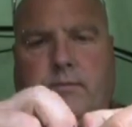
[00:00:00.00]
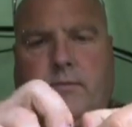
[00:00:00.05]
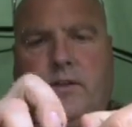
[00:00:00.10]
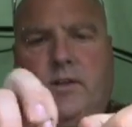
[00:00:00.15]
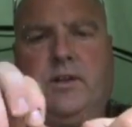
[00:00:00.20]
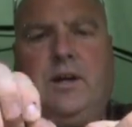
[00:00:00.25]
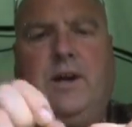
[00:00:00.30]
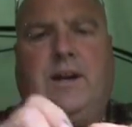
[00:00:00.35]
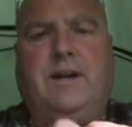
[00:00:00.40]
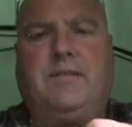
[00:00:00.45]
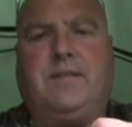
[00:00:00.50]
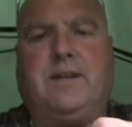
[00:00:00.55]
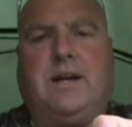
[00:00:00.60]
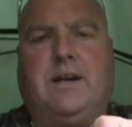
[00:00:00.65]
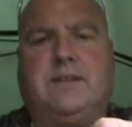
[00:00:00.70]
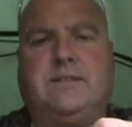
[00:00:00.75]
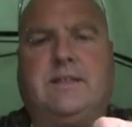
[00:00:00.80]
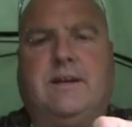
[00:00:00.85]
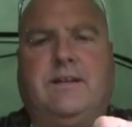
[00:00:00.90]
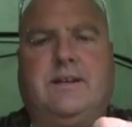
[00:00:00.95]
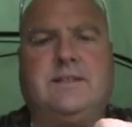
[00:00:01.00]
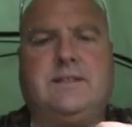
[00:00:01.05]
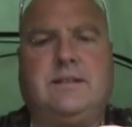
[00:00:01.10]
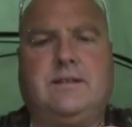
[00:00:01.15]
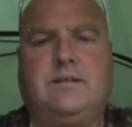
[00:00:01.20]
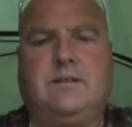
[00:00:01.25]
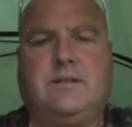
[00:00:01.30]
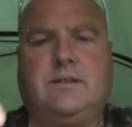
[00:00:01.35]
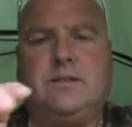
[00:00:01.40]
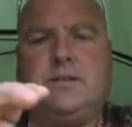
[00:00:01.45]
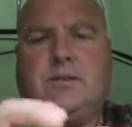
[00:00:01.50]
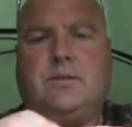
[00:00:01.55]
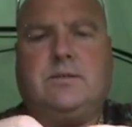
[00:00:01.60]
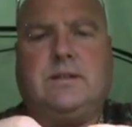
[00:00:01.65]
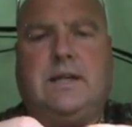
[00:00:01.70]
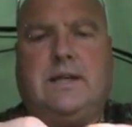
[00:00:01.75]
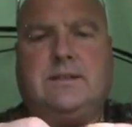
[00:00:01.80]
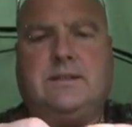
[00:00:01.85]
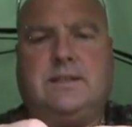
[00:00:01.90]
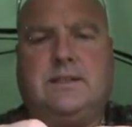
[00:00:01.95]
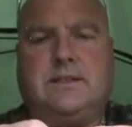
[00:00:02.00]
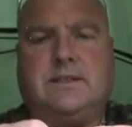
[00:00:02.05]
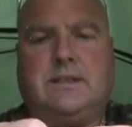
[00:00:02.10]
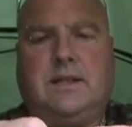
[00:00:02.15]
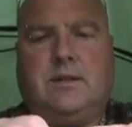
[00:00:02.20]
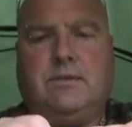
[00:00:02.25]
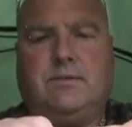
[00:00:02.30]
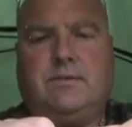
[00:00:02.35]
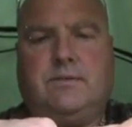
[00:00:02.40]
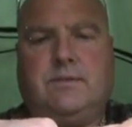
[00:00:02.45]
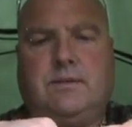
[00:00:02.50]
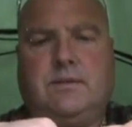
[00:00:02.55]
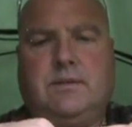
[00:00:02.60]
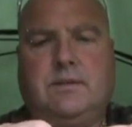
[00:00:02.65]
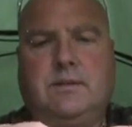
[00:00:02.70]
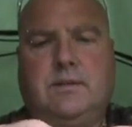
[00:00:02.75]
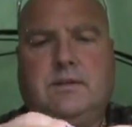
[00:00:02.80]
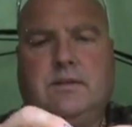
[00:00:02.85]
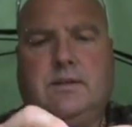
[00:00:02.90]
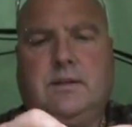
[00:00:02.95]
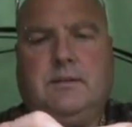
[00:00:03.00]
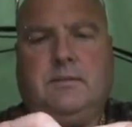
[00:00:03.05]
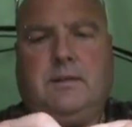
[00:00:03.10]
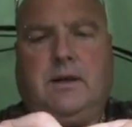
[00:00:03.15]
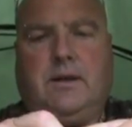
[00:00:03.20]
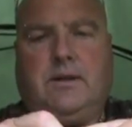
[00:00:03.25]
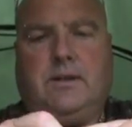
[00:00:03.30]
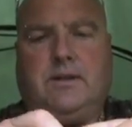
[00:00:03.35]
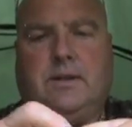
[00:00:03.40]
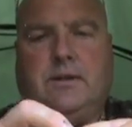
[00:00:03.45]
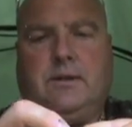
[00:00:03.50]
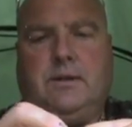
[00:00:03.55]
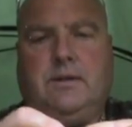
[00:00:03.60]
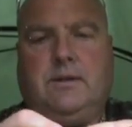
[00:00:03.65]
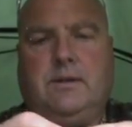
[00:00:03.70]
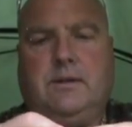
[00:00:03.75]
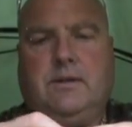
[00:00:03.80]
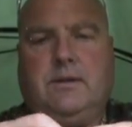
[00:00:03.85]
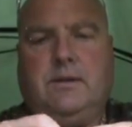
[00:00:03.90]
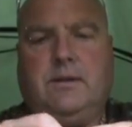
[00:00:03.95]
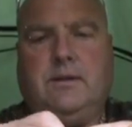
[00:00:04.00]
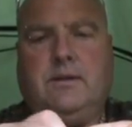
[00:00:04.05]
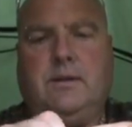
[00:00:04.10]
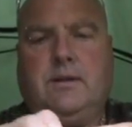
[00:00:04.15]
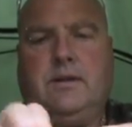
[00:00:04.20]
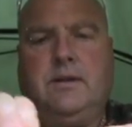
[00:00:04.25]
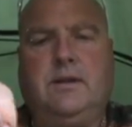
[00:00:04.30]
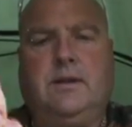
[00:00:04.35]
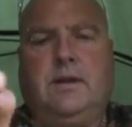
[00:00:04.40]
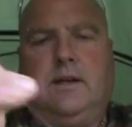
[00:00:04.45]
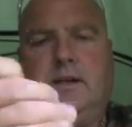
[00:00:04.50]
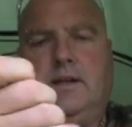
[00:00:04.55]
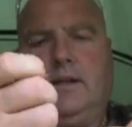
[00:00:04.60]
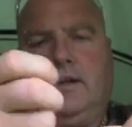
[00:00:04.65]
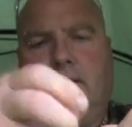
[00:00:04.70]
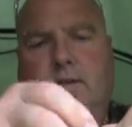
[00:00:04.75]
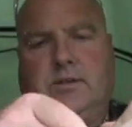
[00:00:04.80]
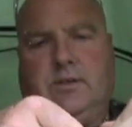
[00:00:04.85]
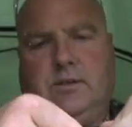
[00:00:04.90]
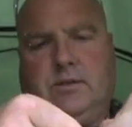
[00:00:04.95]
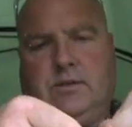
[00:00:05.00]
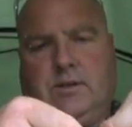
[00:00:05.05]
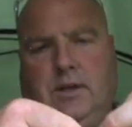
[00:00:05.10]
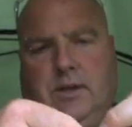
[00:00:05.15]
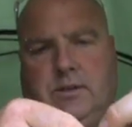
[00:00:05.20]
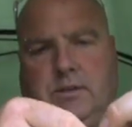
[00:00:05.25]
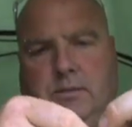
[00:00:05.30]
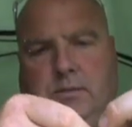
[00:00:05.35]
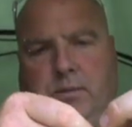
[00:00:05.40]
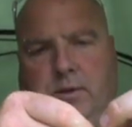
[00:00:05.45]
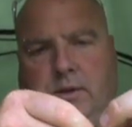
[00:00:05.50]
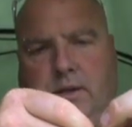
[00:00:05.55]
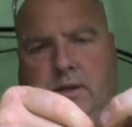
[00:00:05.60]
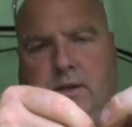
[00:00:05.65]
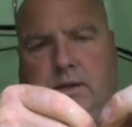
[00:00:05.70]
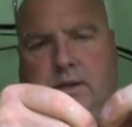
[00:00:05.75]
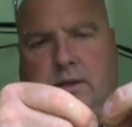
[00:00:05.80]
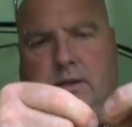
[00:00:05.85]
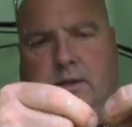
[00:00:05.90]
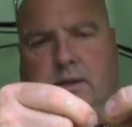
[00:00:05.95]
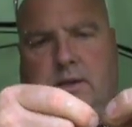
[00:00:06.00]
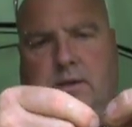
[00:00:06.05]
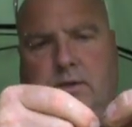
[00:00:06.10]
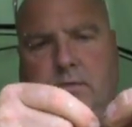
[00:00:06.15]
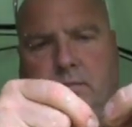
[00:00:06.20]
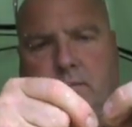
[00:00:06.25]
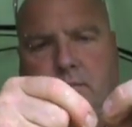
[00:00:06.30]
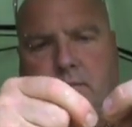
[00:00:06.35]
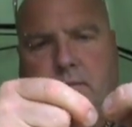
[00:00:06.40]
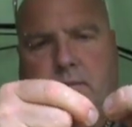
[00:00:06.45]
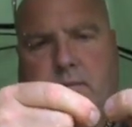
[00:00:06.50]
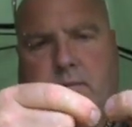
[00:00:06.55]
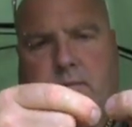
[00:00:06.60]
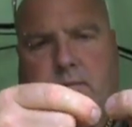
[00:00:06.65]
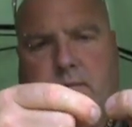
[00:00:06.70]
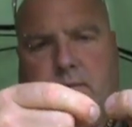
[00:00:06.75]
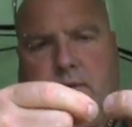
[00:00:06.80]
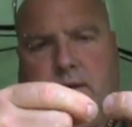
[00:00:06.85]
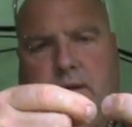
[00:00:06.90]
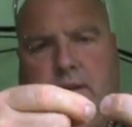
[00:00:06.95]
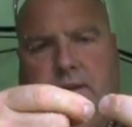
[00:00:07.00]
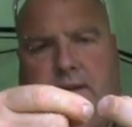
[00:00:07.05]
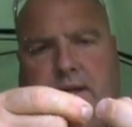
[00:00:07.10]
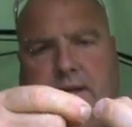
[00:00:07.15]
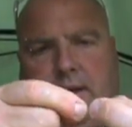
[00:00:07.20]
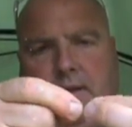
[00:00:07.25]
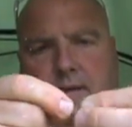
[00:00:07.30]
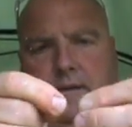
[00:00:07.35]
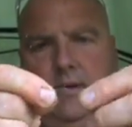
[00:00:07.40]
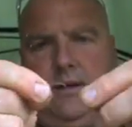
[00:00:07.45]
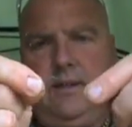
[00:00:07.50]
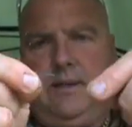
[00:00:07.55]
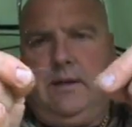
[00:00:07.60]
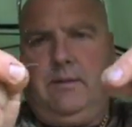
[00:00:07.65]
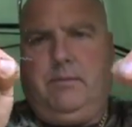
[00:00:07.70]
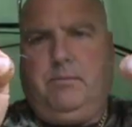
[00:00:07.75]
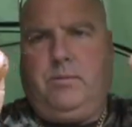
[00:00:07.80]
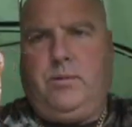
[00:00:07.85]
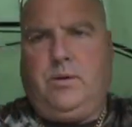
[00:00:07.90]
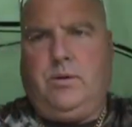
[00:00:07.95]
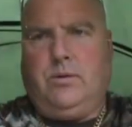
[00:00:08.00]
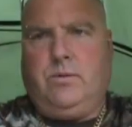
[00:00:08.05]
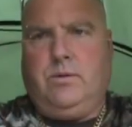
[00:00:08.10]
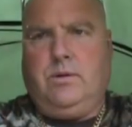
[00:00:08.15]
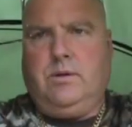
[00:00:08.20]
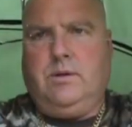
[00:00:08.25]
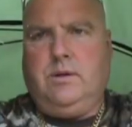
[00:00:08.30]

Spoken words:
You don't have to go 7, it's all down to yourself. I do. Then I just start to pull a loop like that, and then pull